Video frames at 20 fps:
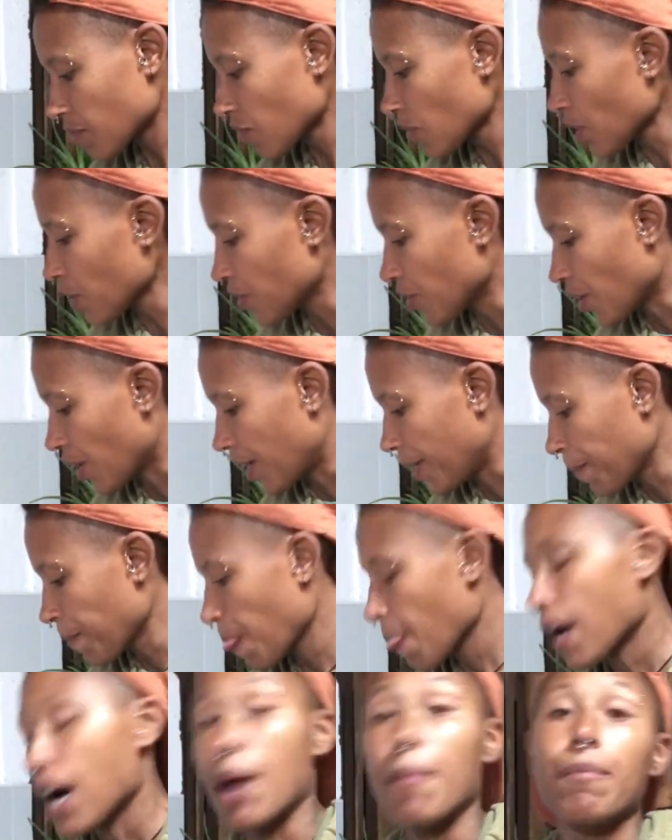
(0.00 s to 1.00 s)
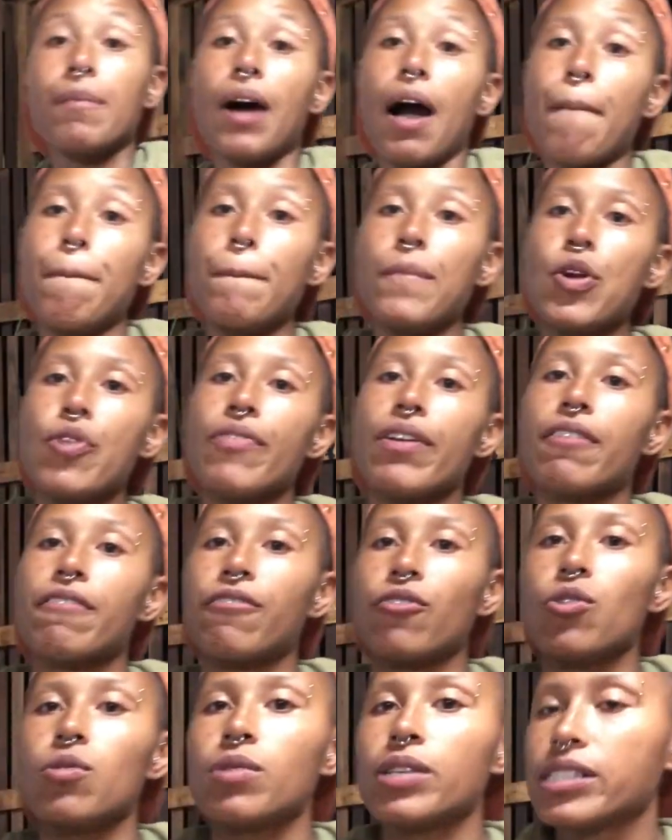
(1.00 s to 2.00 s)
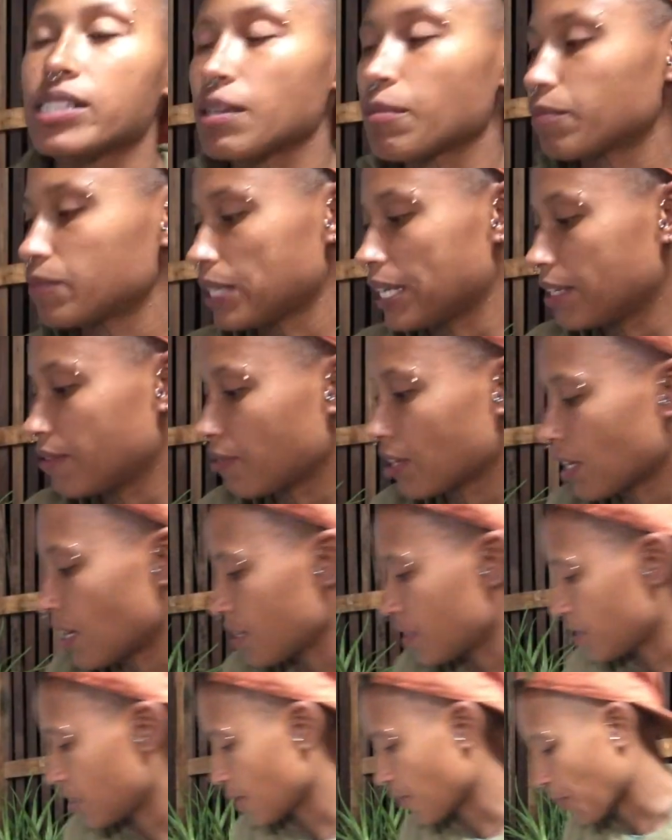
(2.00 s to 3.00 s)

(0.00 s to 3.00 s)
You know, I'm moving forwards in regards to